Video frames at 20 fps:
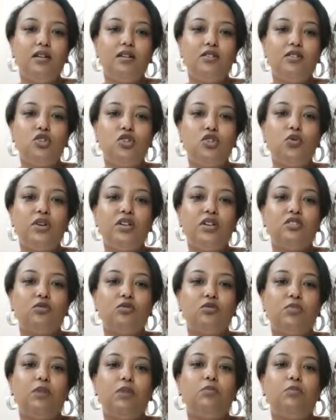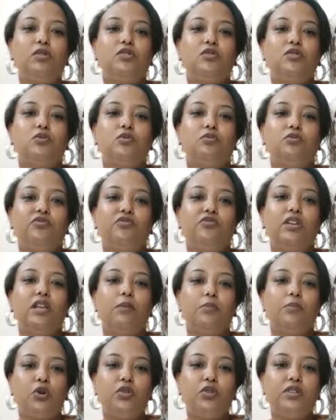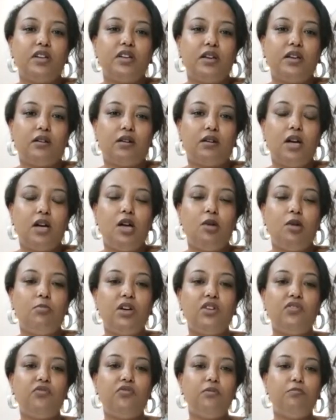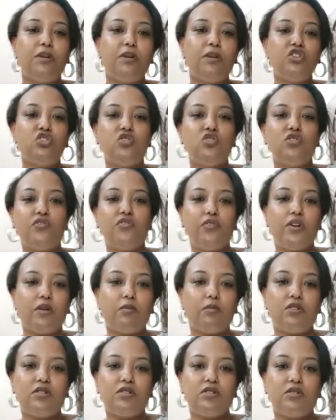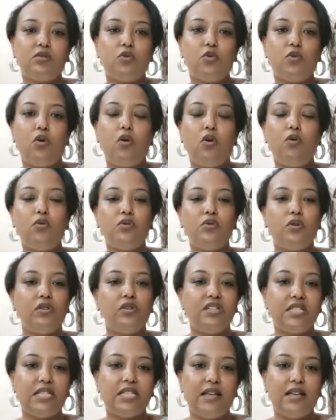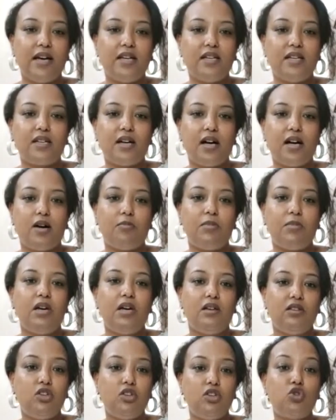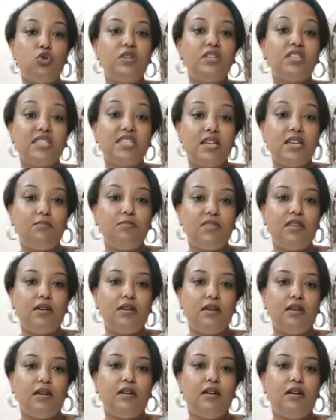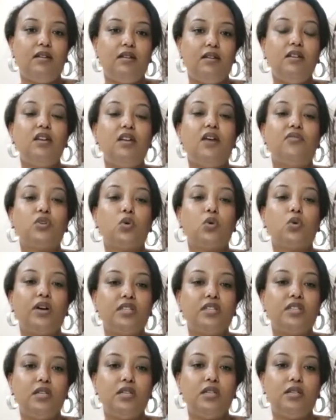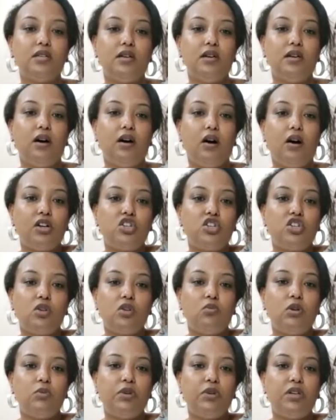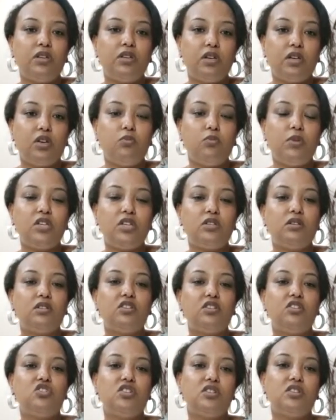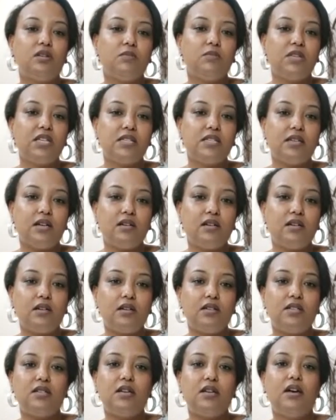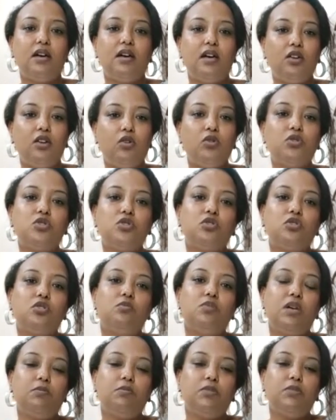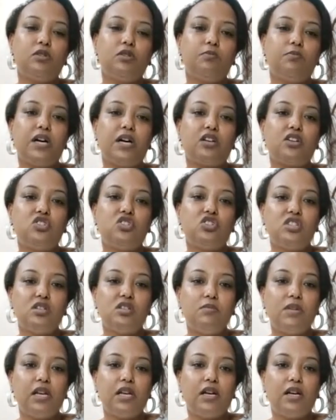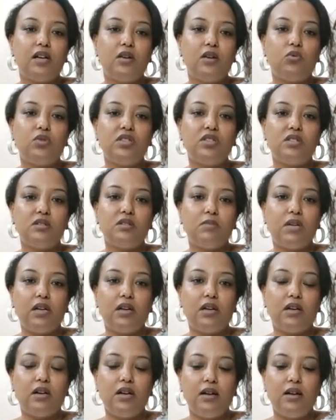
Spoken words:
doing to be able to fill up a container? But if a bunch of farmers who own all this land come, they're doing the same thing, then you have the quantity. Our job will be in the incubator, teaching them the standards, and also to be able to package similarly with similar